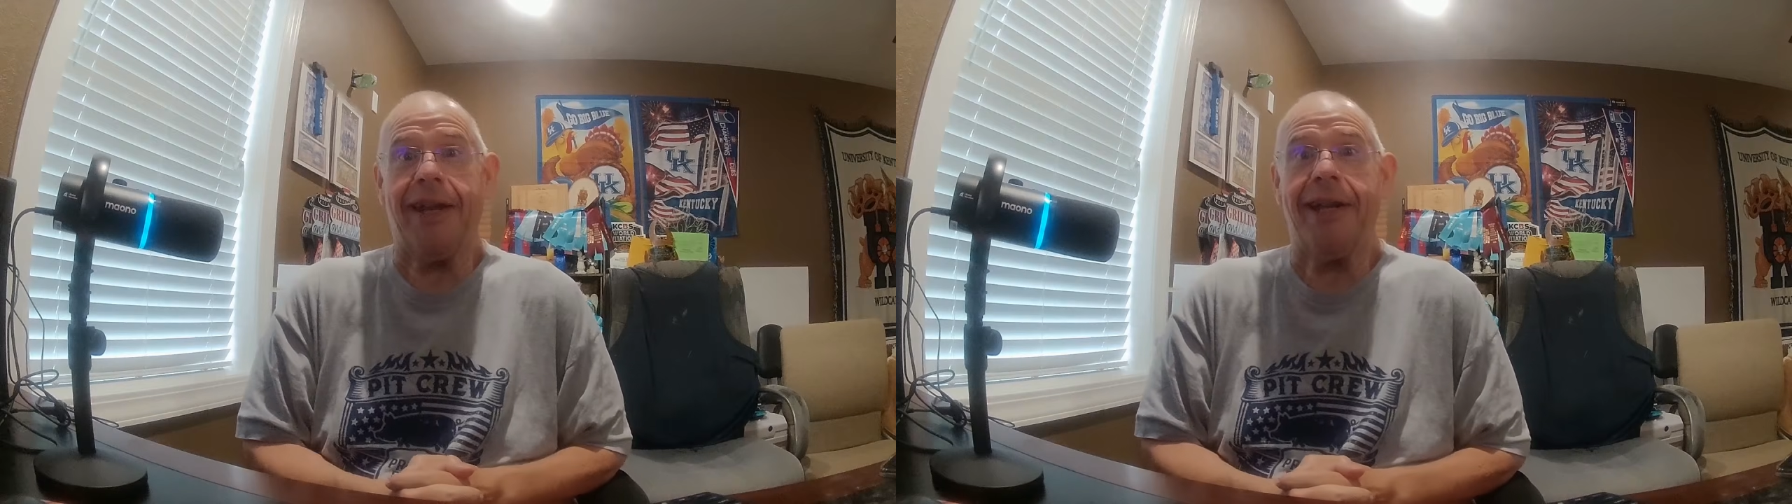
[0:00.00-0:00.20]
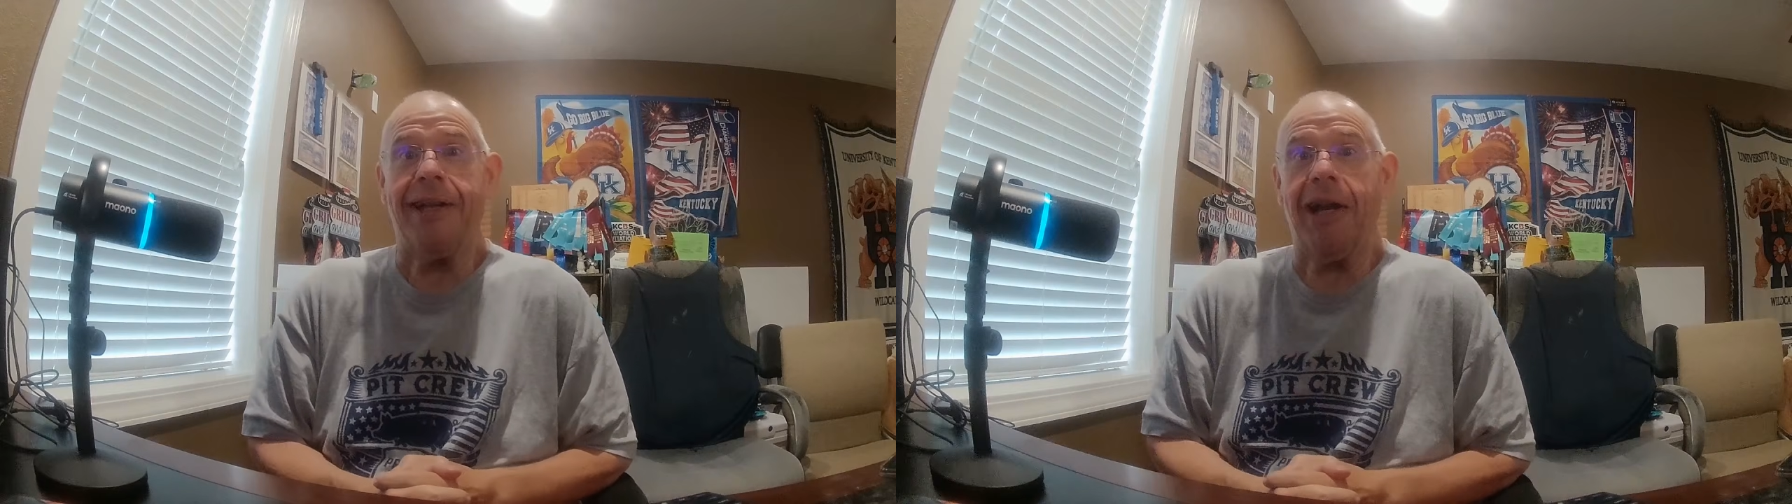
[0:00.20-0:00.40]

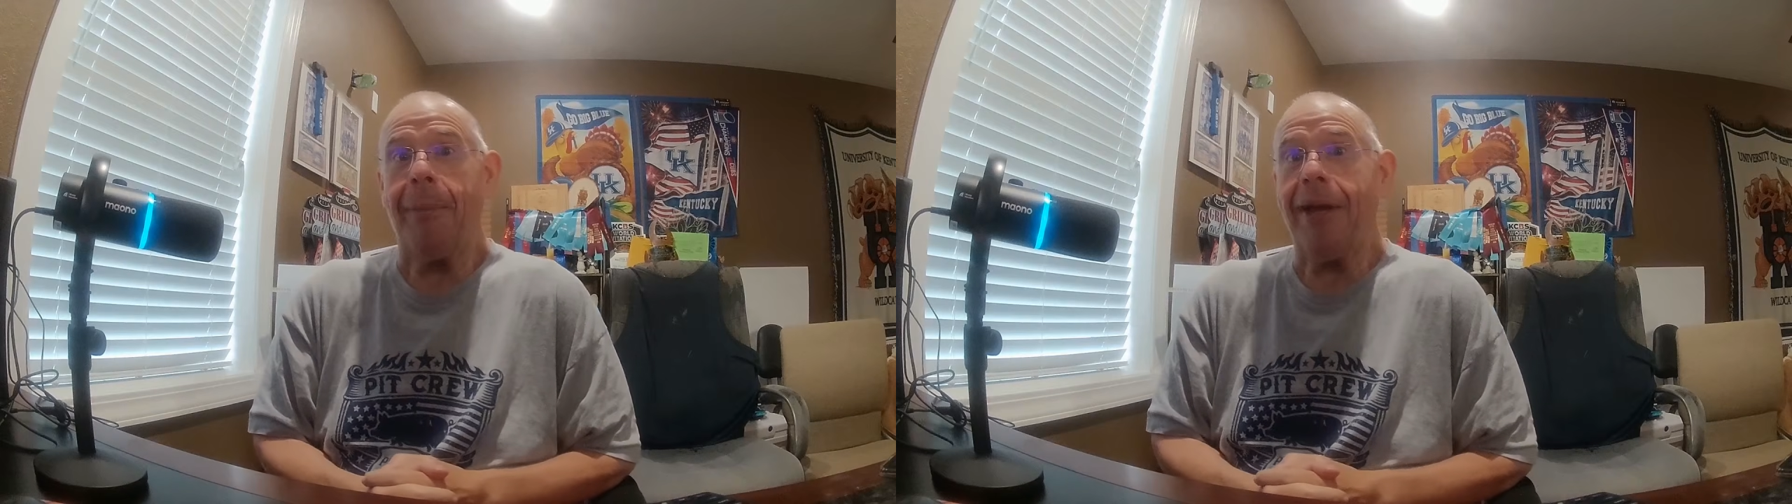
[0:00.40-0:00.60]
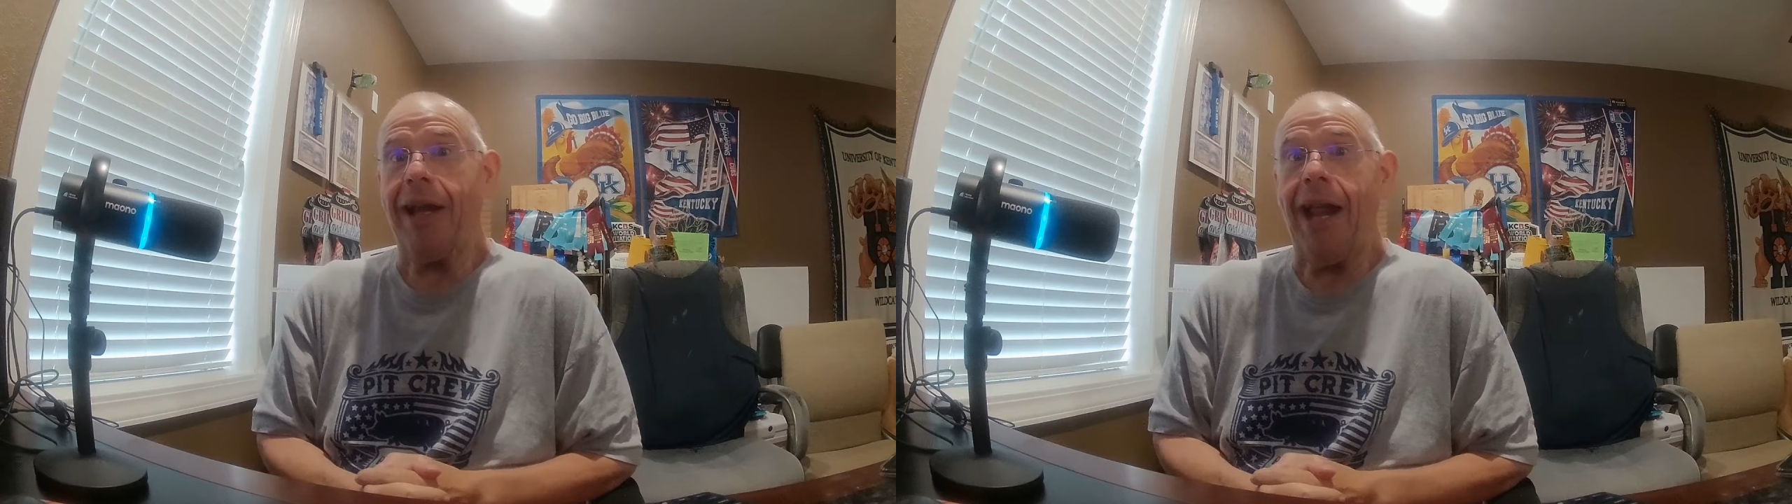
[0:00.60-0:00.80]
get in there and I
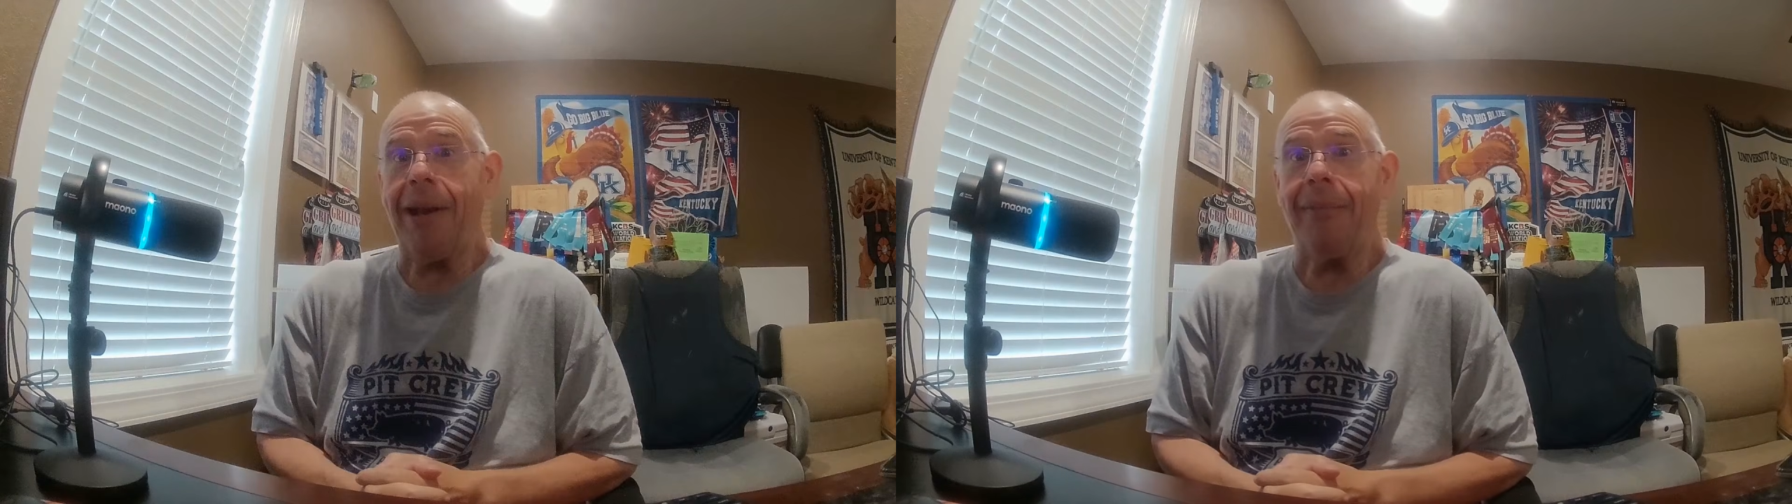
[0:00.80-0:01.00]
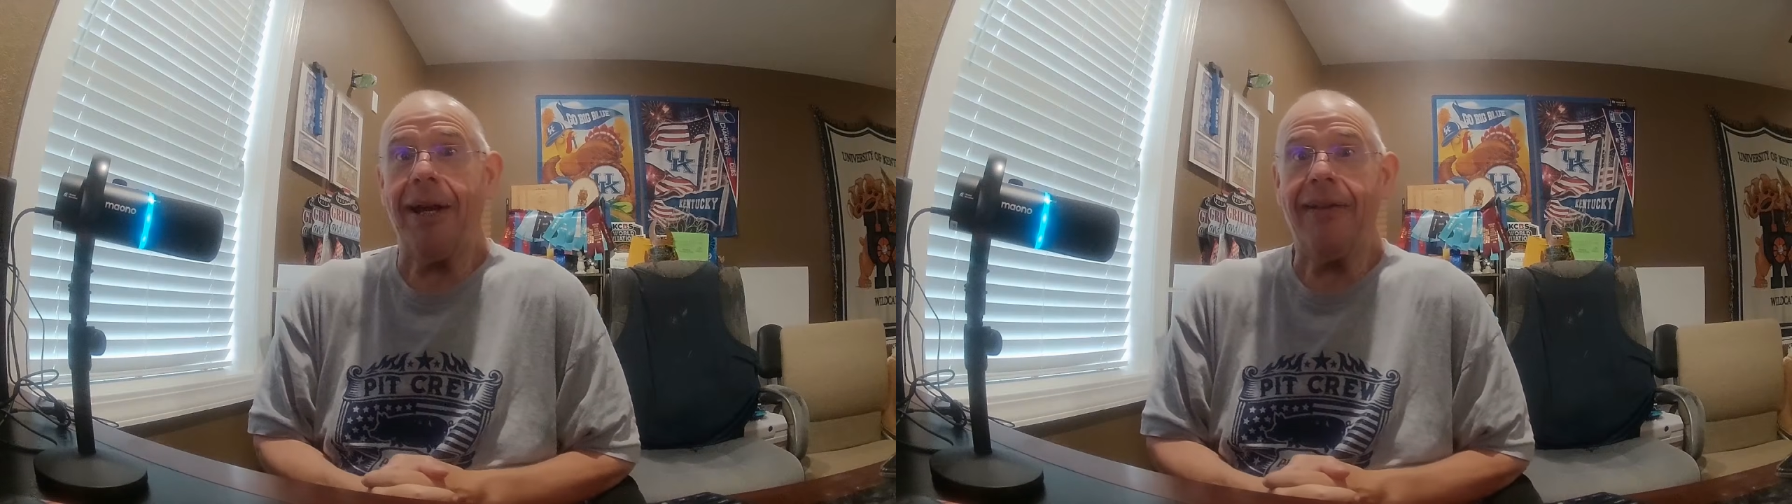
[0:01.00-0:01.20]
make a lot of money,